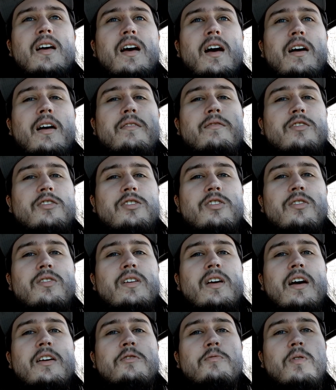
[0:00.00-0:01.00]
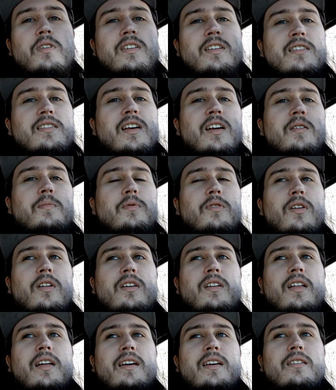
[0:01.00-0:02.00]
I'll have to show you guys what the setup will
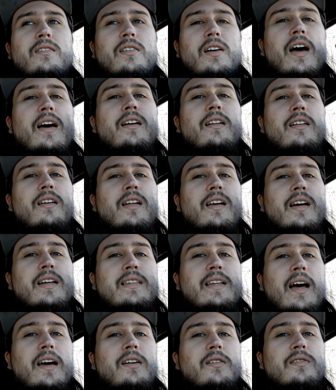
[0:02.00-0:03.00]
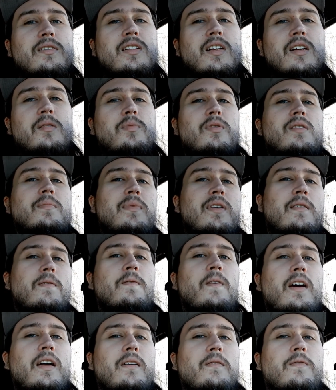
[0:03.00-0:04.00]
look like. It'll kind of look like a dyno setup with a big
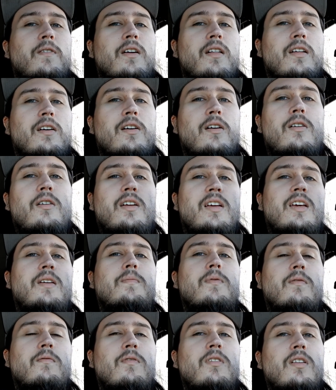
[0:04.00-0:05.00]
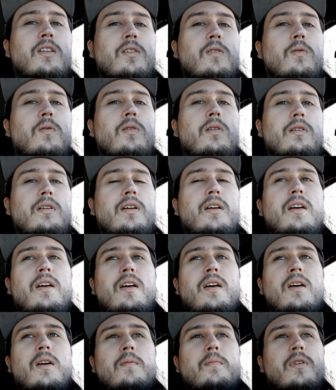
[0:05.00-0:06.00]
fan in front of the car to keep it really cool,
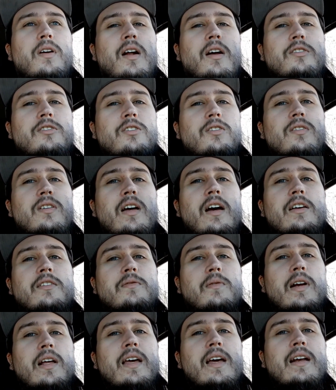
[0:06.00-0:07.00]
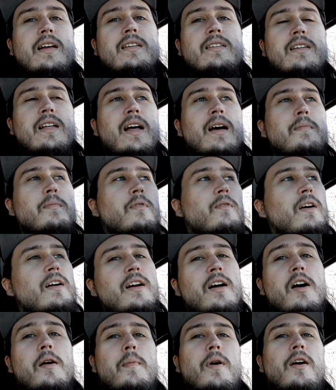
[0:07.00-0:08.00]
but I'll show you guys when I get into that. But right
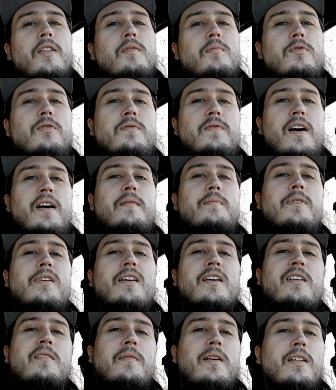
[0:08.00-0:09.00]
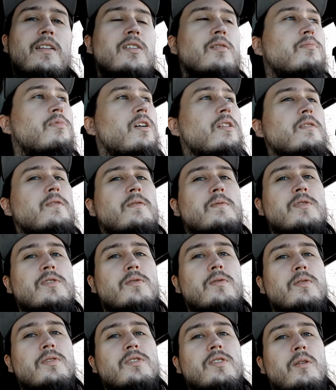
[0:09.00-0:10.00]
now I'm on the move. I am picking up my little brother from
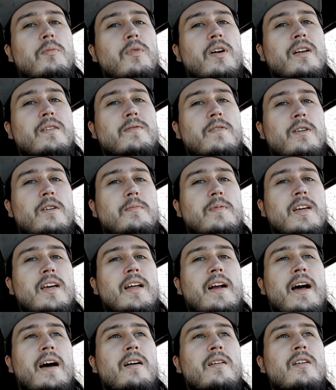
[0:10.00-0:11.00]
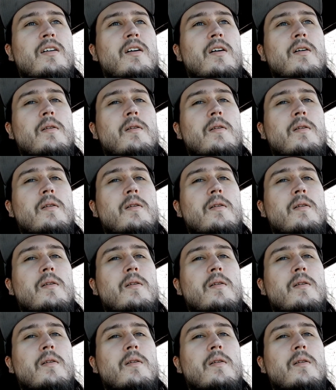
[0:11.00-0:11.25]
school, so I'm waiting for him to get out.